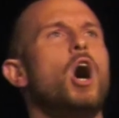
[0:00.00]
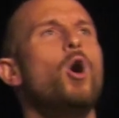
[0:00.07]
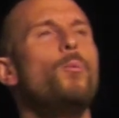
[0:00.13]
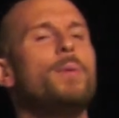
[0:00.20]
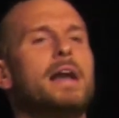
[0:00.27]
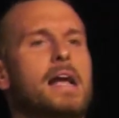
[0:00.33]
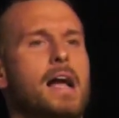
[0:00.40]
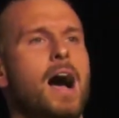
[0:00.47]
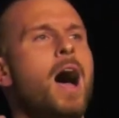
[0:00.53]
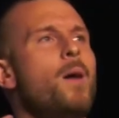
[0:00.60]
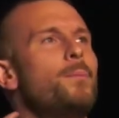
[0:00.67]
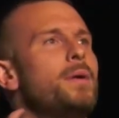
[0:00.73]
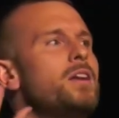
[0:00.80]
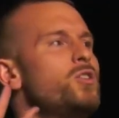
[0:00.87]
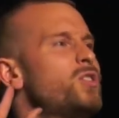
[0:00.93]
opening
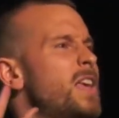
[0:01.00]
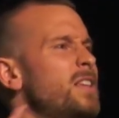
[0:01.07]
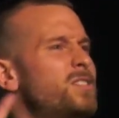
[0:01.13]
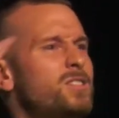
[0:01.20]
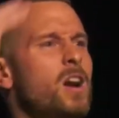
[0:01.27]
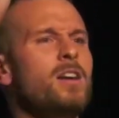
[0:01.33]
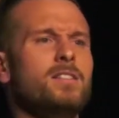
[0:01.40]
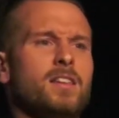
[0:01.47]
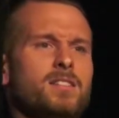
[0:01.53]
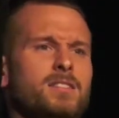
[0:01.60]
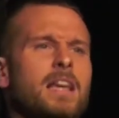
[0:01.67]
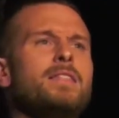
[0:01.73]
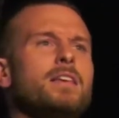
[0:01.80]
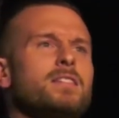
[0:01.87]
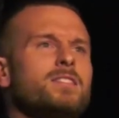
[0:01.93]
up and you can start to
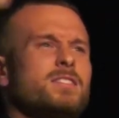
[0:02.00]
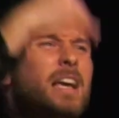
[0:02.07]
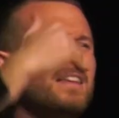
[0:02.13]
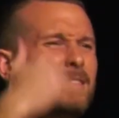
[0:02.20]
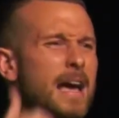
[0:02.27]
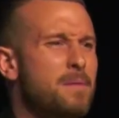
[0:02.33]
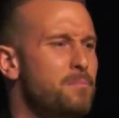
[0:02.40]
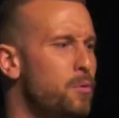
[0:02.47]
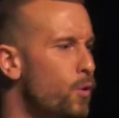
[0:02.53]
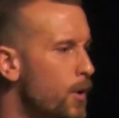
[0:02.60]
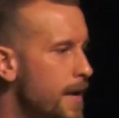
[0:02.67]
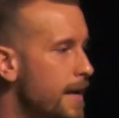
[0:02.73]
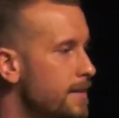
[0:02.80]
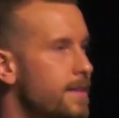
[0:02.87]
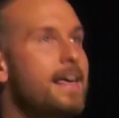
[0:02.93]
see the sunlight
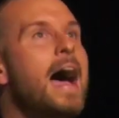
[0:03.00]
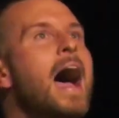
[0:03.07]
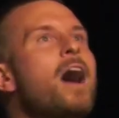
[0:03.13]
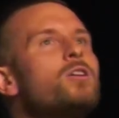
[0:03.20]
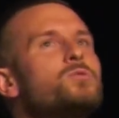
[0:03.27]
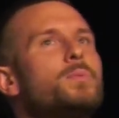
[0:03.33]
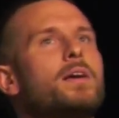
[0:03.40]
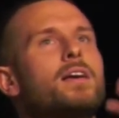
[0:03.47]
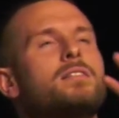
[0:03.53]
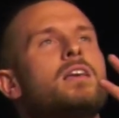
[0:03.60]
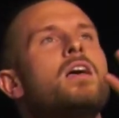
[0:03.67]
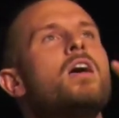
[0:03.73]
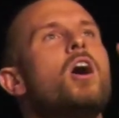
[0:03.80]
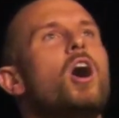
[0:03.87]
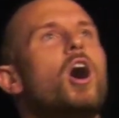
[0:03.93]
pouring into the house because
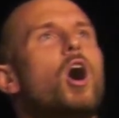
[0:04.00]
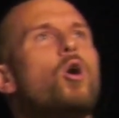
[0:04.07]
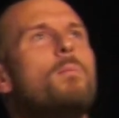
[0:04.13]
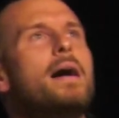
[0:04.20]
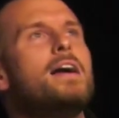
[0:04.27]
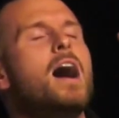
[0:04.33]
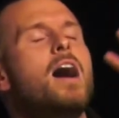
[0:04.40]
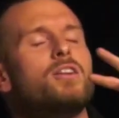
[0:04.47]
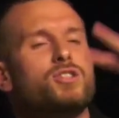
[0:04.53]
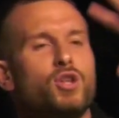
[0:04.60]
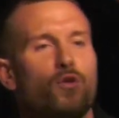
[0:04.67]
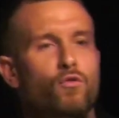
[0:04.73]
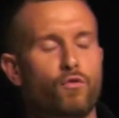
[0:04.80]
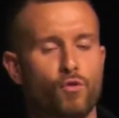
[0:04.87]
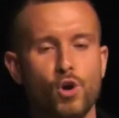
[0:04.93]
oh my gosh the
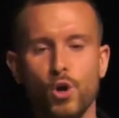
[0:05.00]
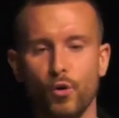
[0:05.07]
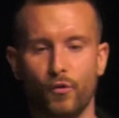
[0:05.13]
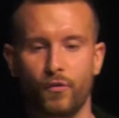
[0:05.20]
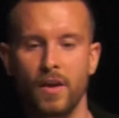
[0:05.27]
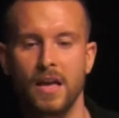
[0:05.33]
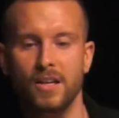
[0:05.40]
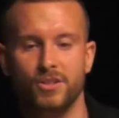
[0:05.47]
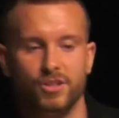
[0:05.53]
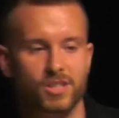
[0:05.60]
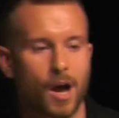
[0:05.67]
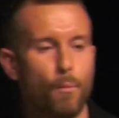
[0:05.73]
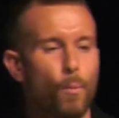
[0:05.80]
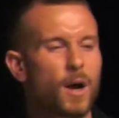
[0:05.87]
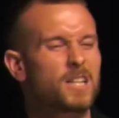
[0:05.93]
roof
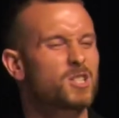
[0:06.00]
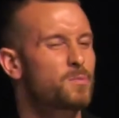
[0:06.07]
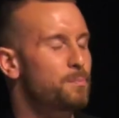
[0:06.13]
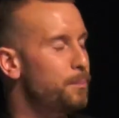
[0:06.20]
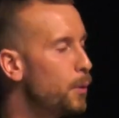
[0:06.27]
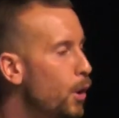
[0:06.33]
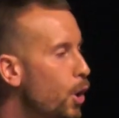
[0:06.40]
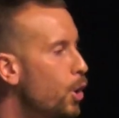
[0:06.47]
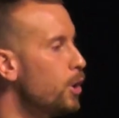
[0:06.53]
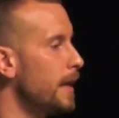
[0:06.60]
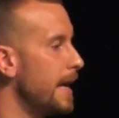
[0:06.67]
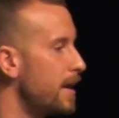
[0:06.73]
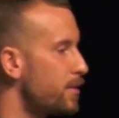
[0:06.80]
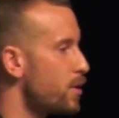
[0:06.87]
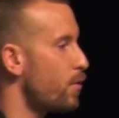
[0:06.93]
someone's
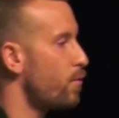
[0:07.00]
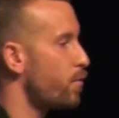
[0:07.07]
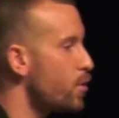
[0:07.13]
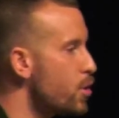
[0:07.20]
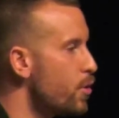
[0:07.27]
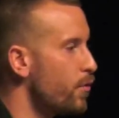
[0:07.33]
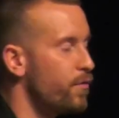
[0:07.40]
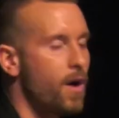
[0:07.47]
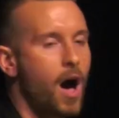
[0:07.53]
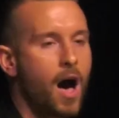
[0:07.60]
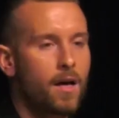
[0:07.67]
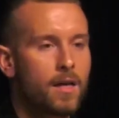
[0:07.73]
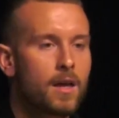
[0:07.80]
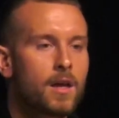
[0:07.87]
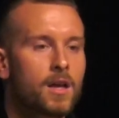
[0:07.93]
pulling the roof
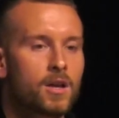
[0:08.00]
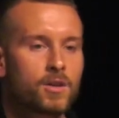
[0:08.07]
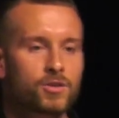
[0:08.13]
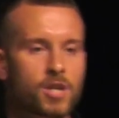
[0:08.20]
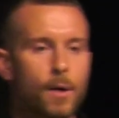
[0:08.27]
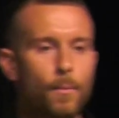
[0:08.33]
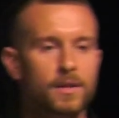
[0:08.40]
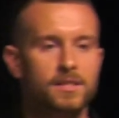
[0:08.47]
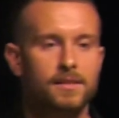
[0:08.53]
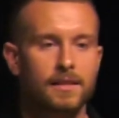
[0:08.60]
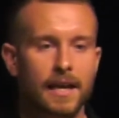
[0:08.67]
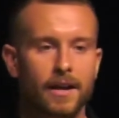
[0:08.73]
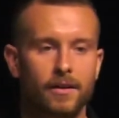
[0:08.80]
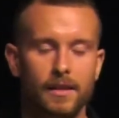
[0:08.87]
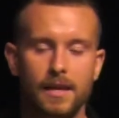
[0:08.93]
off. someone's
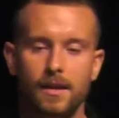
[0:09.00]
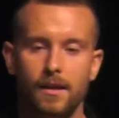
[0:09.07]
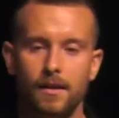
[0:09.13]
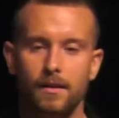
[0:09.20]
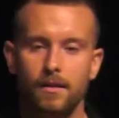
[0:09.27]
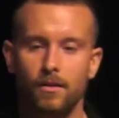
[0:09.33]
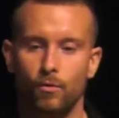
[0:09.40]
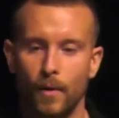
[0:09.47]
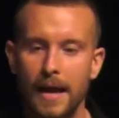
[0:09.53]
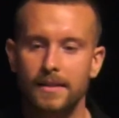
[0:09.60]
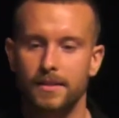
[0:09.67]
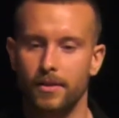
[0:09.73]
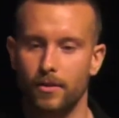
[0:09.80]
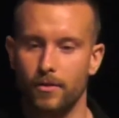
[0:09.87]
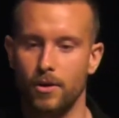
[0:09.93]
literally
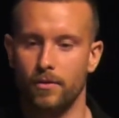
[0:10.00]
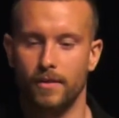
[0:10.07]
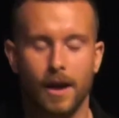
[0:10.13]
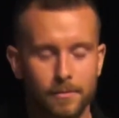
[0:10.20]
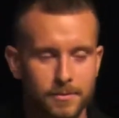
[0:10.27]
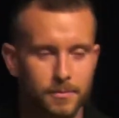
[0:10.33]
raising the roof no i'm